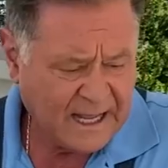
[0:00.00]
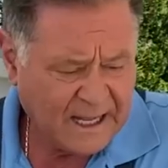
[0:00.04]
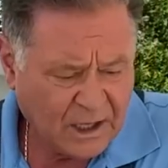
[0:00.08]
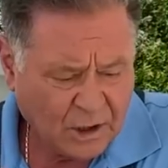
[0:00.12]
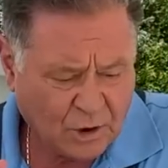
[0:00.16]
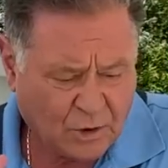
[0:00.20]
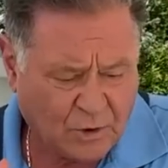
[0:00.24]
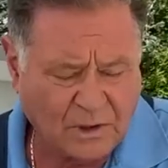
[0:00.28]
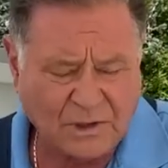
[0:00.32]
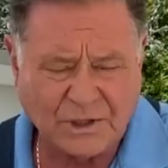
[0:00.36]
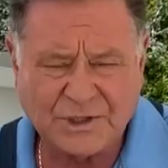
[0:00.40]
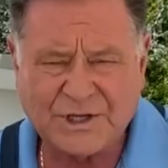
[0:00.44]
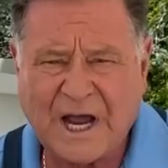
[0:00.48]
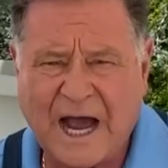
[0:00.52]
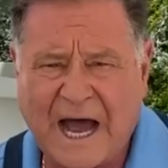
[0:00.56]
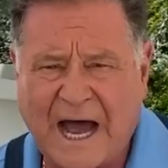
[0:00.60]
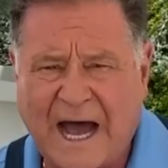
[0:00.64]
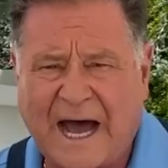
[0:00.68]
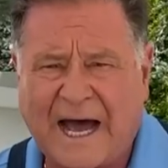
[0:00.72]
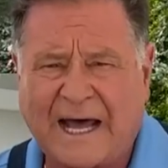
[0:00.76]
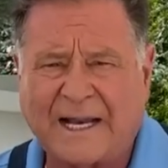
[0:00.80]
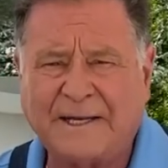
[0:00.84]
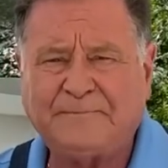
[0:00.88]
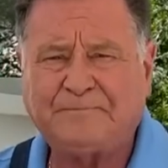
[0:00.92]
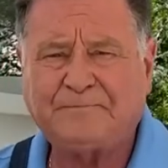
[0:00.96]
Grill's
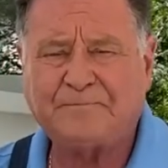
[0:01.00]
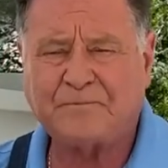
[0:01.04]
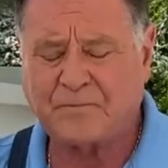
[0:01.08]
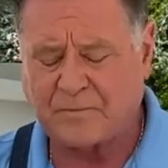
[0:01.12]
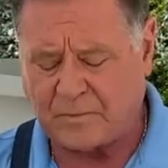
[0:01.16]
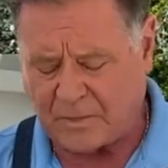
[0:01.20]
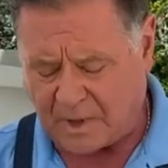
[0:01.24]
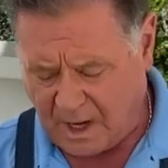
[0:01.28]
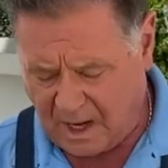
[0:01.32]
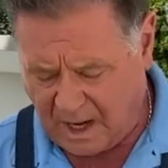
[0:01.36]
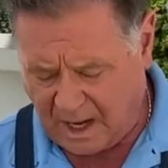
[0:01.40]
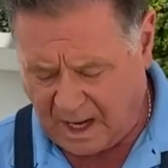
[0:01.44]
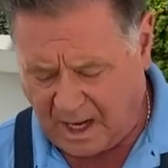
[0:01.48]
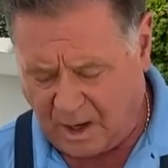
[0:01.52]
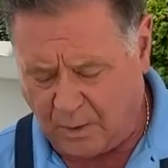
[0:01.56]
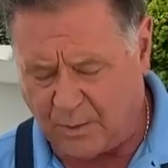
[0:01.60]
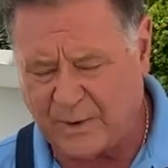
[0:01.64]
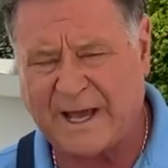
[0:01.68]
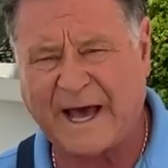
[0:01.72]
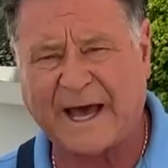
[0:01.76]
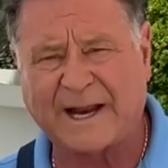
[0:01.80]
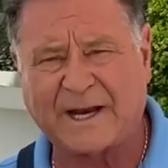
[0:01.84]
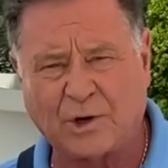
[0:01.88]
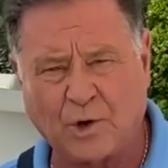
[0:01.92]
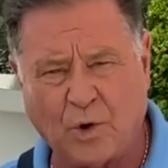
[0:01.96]
hot. We
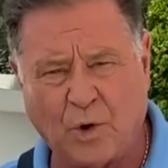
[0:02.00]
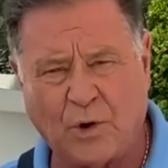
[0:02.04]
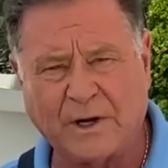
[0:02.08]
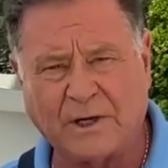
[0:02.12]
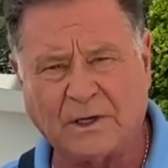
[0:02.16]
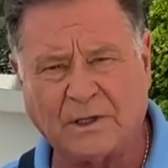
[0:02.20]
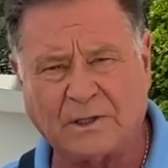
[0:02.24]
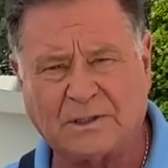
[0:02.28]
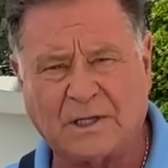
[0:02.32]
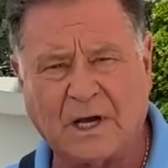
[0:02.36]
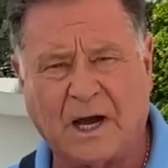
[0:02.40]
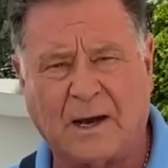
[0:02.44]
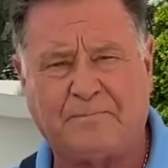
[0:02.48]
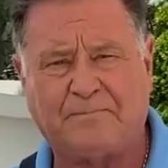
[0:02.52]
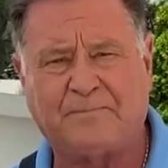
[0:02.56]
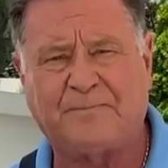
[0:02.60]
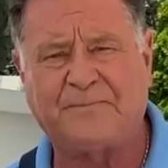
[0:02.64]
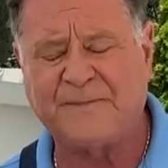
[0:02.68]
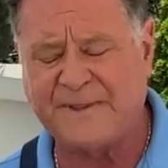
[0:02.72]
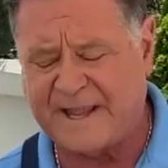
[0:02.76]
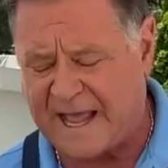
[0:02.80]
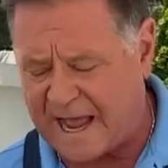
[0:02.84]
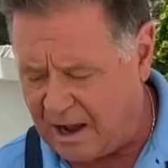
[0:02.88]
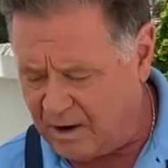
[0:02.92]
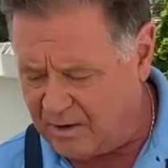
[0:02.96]
got it oiled up.
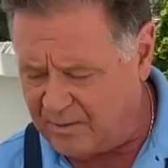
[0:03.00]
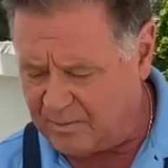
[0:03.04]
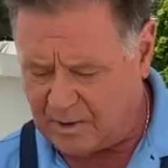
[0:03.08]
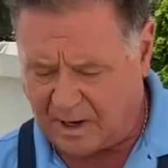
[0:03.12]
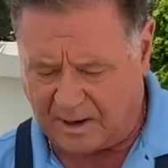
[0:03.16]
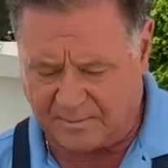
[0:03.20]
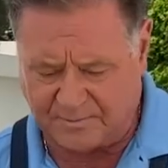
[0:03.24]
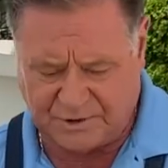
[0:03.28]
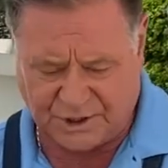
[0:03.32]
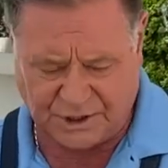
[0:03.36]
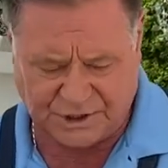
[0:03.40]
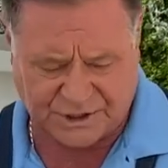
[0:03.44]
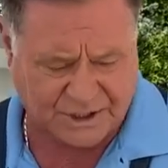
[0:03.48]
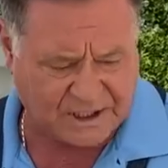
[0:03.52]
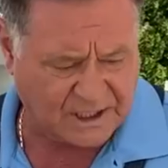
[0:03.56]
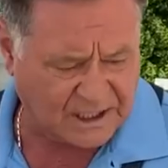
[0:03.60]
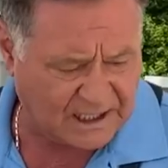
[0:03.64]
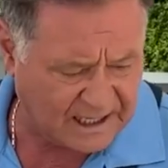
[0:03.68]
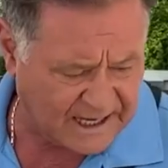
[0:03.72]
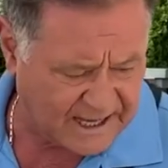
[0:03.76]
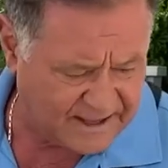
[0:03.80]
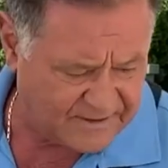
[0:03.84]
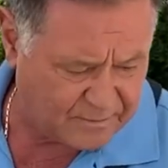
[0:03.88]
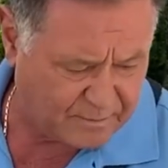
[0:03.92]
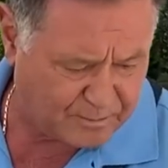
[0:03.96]
Now I'm just going to
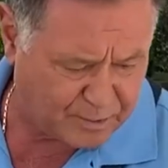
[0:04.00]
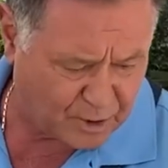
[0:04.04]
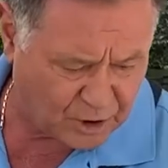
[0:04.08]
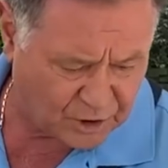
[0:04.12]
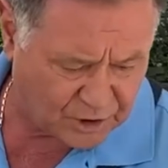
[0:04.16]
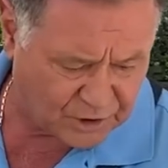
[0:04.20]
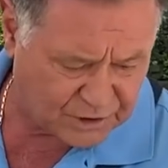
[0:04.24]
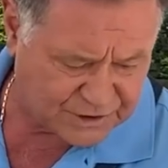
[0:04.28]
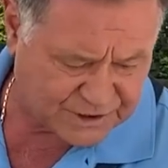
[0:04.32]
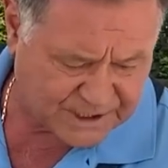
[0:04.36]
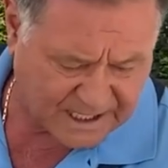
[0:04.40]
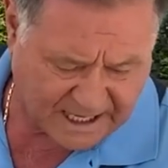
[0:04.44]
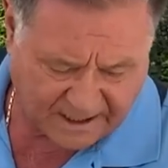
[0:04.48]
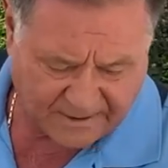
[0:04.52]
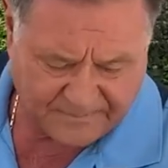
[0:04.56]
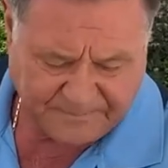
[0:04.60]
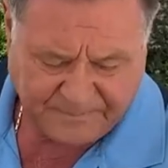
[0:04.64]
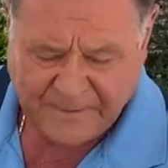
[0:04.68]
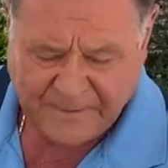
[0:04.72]
lay the burgers out.